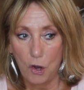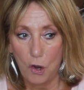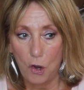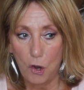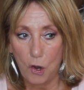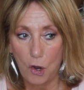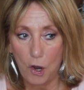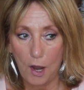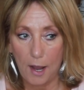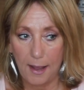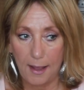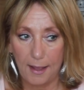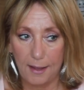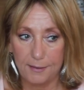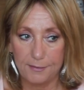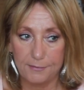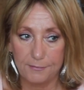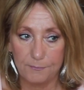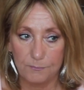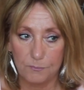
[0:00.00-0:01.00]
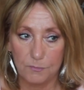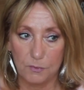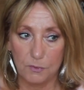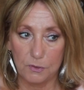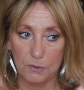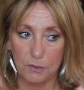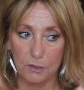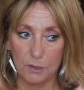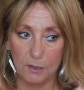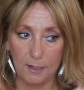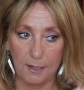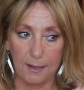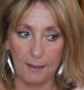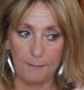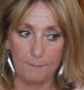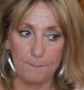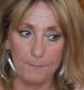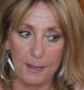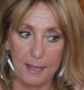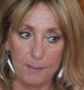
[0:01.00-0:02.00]
on
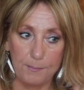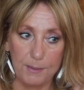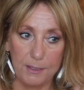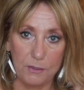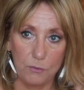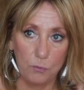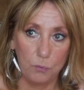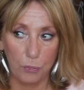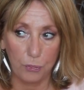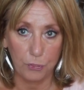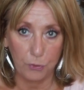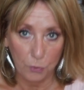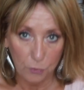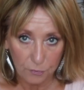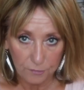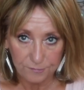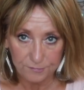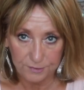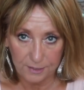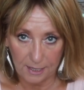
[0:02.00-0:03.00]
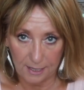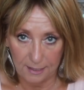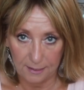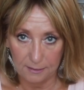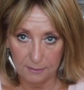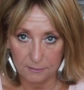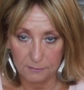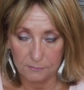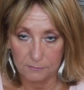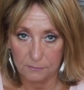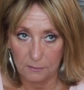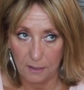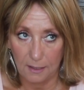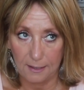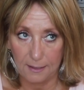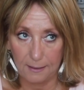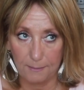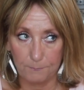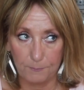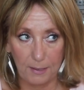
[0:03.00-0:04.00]
uh, maybe Thursday.
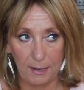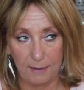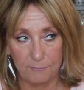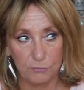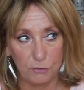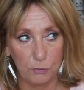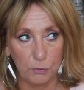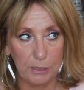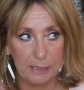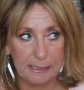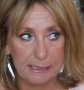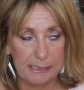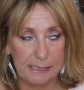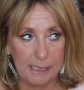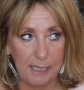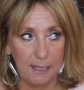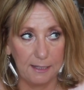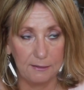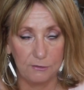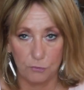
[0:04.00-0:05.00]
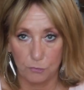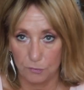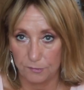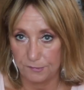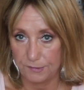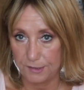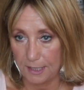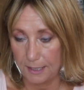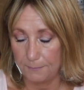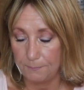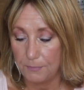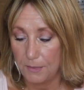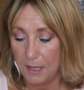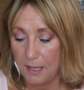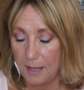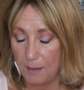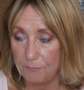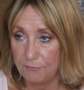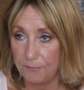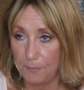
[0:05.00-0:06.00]
Um, I have to look at the date, Thursday. I'm